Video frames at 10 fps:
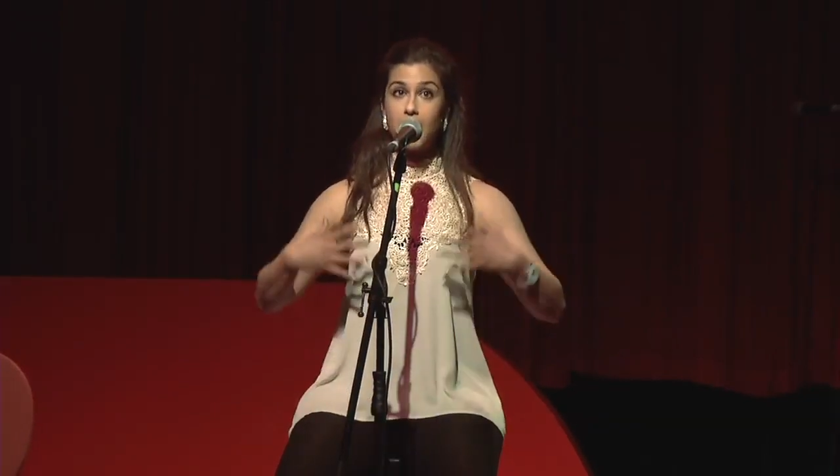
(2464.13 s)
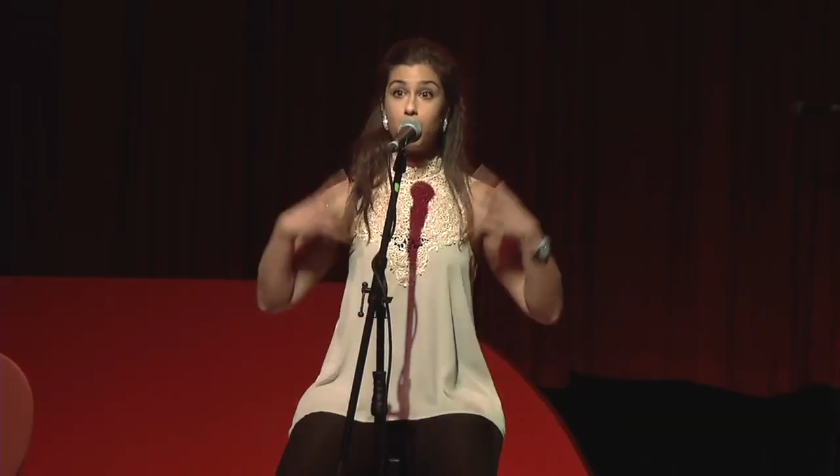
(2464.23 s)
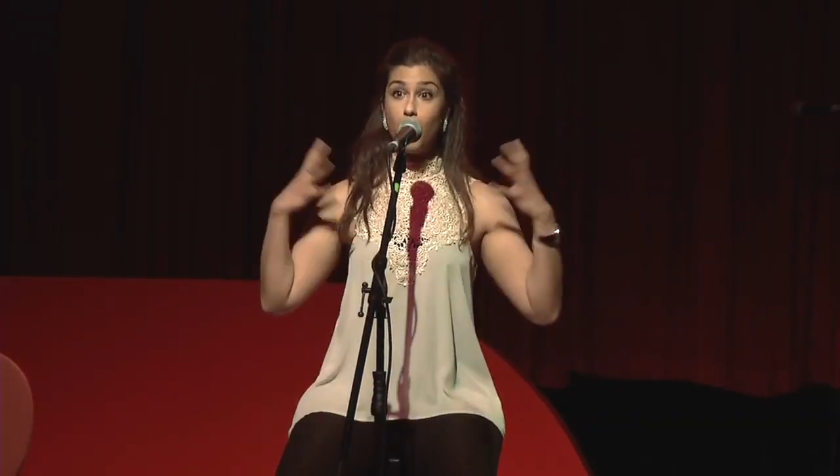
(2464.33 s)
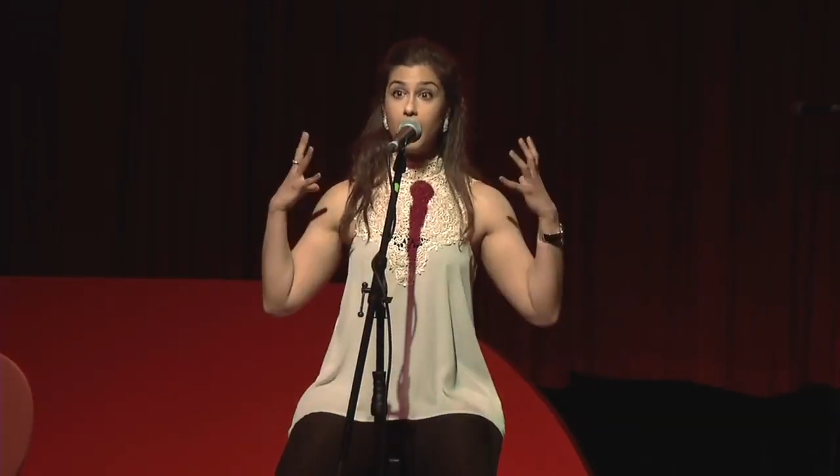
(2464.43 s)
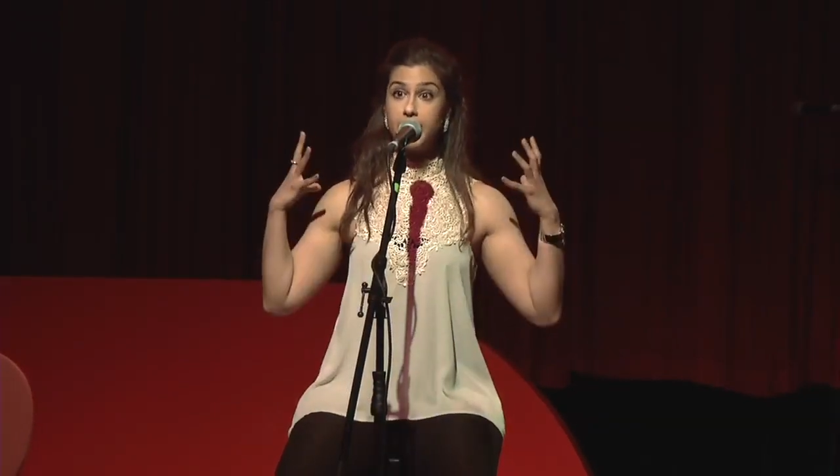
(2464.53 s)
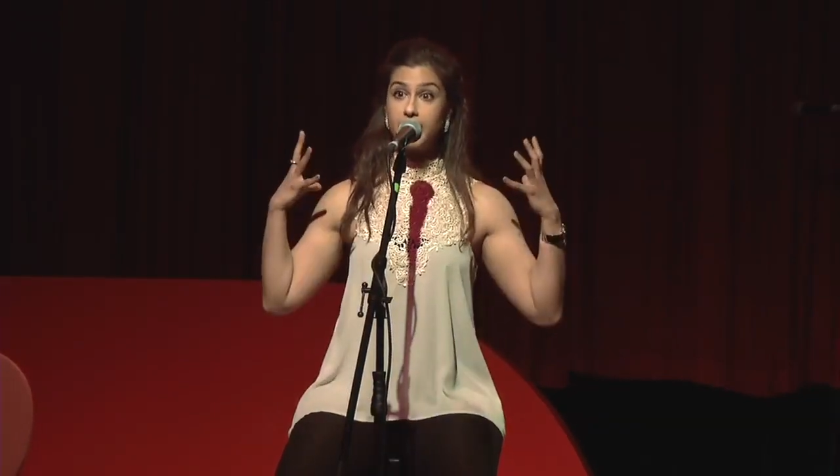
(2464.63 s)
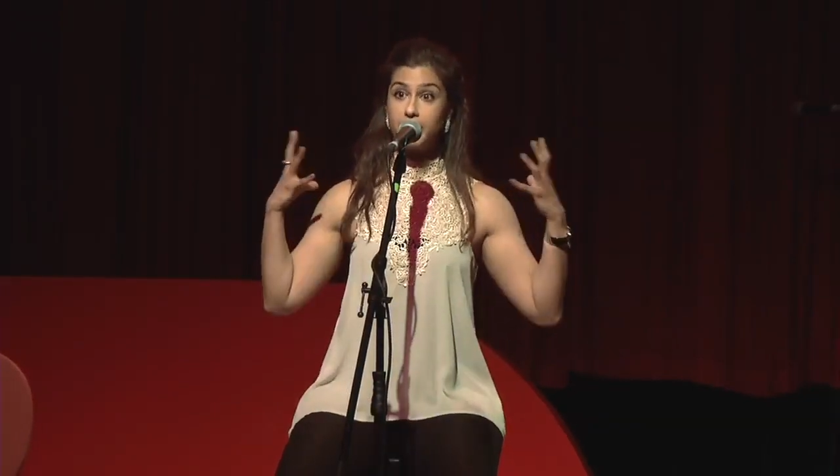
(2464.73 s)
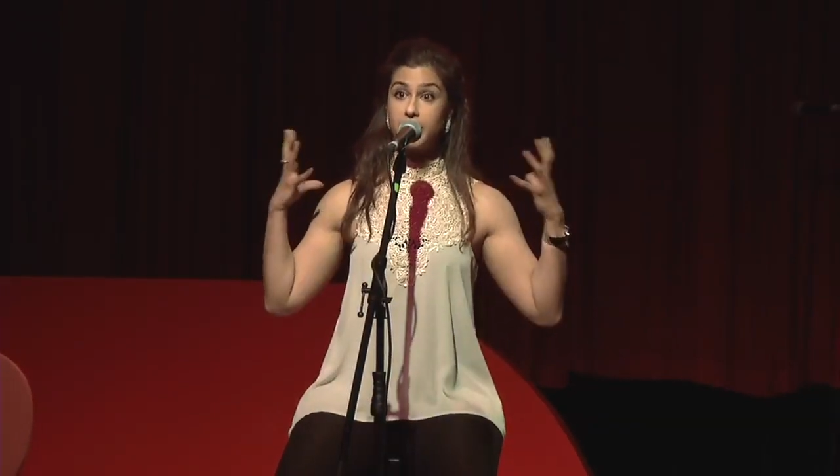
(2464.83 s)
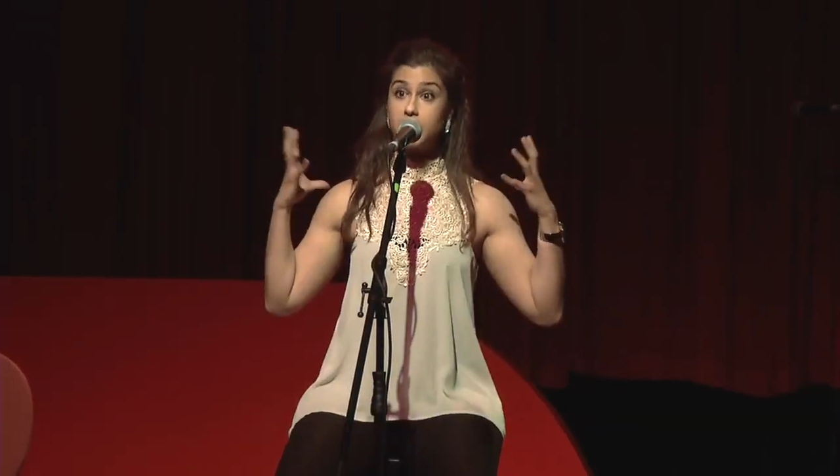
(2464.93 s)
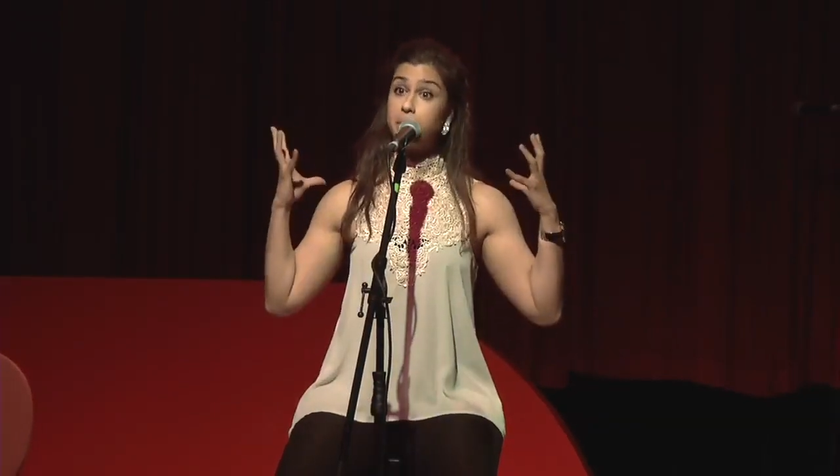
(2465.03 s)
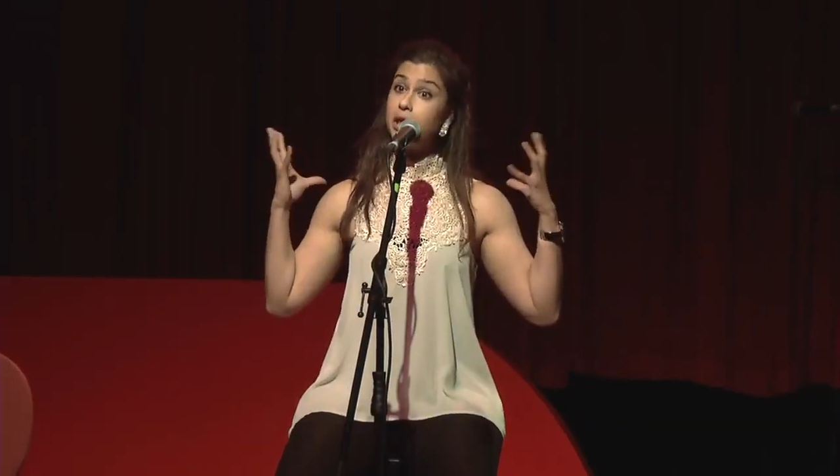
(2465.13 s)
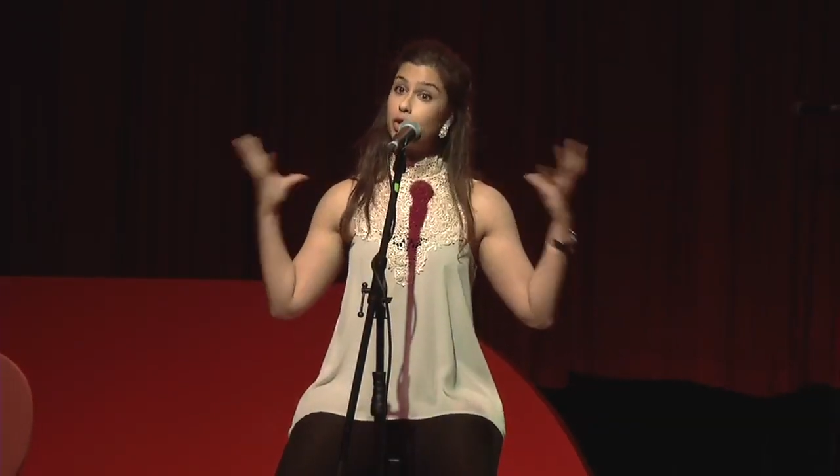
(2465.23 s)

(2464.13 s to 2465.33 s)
I wanted everything to be